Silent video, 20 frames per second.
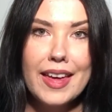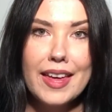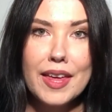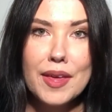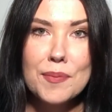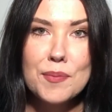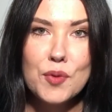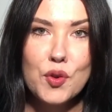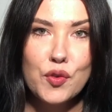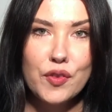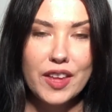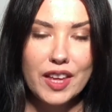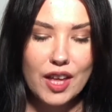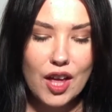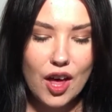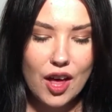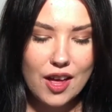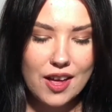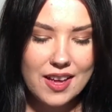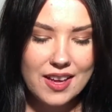moving
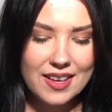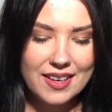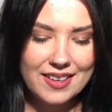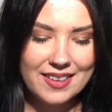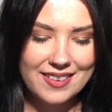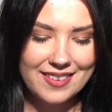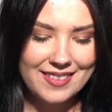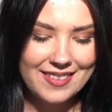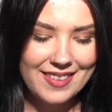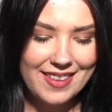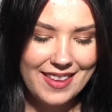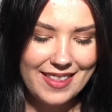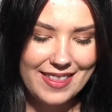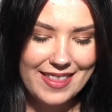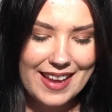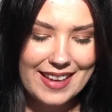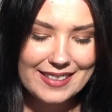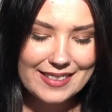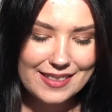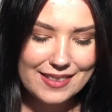on. The
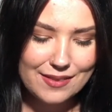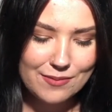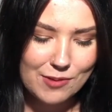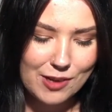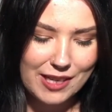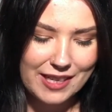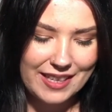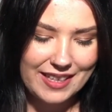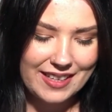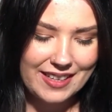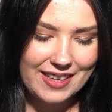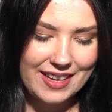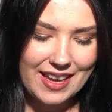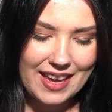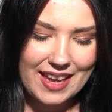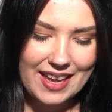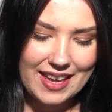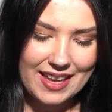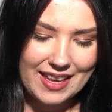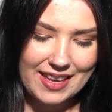next one
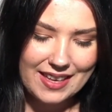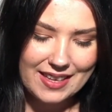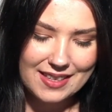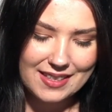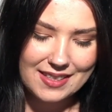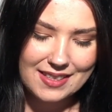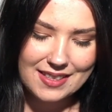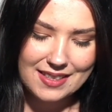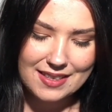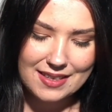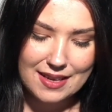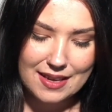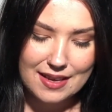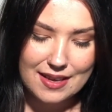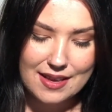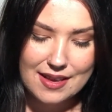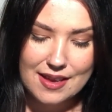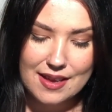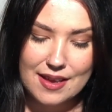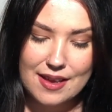is
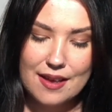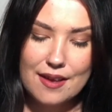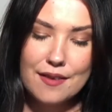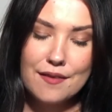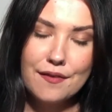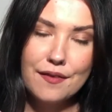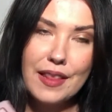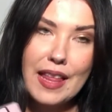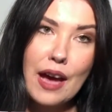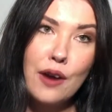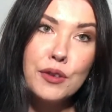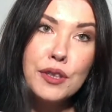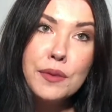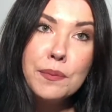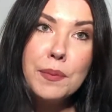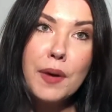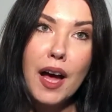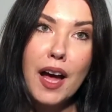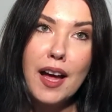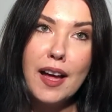
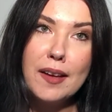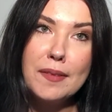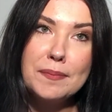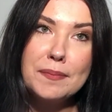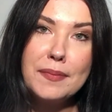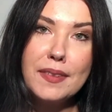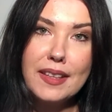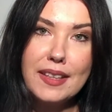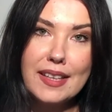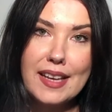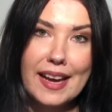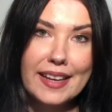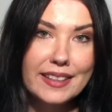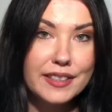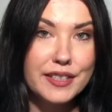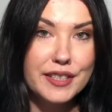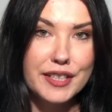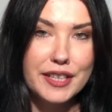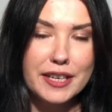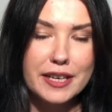Flowerbomb
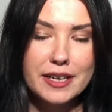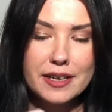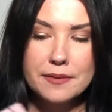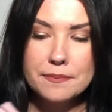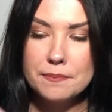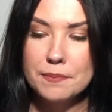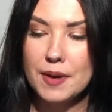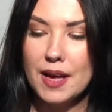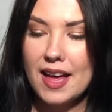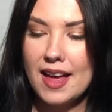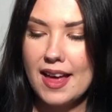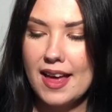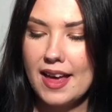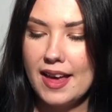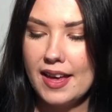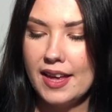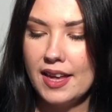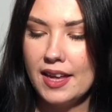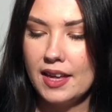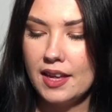Nectar
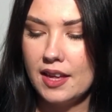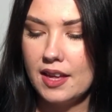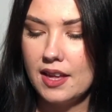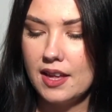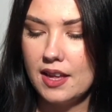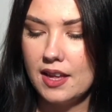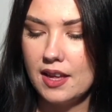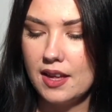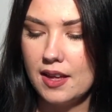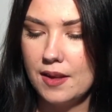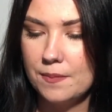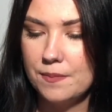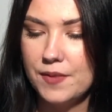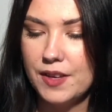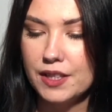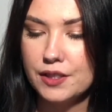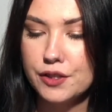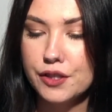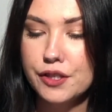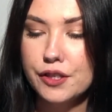by
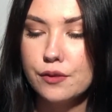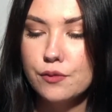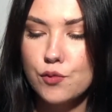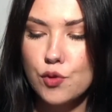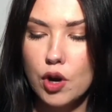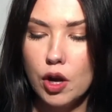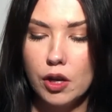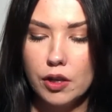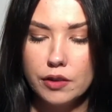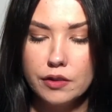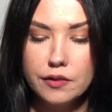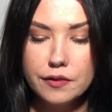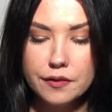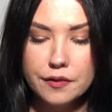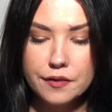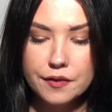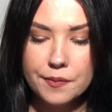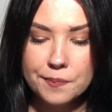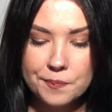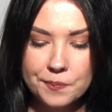Viktor
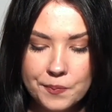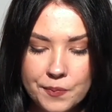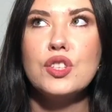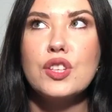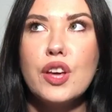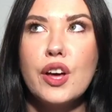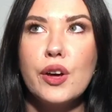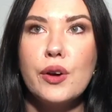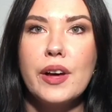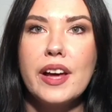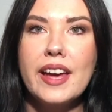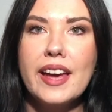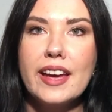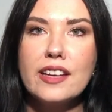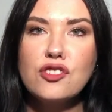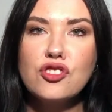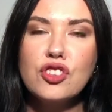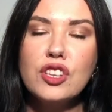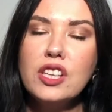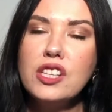Rolf. So I
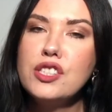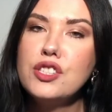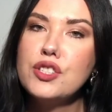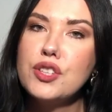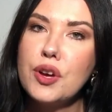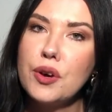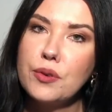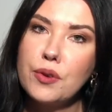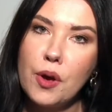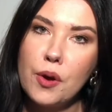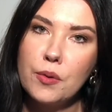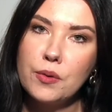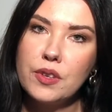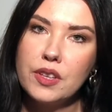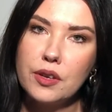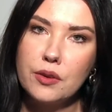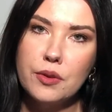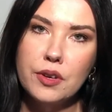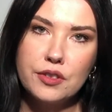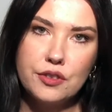actually don't own
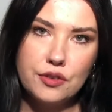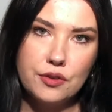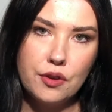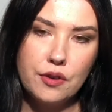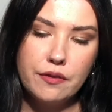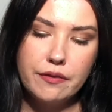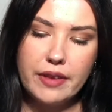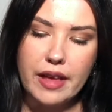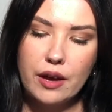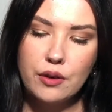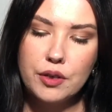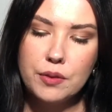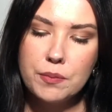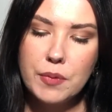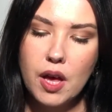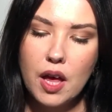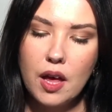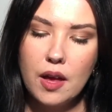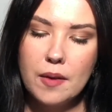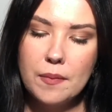the original
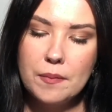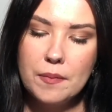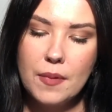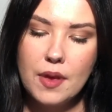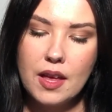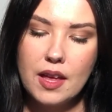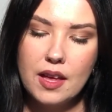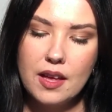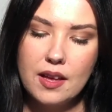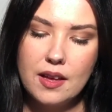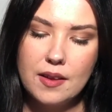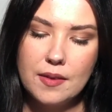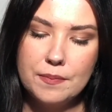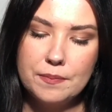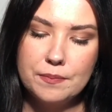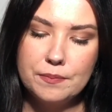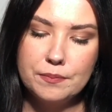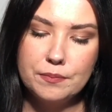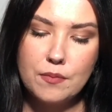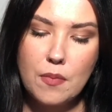
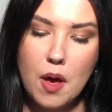Flowerbomb.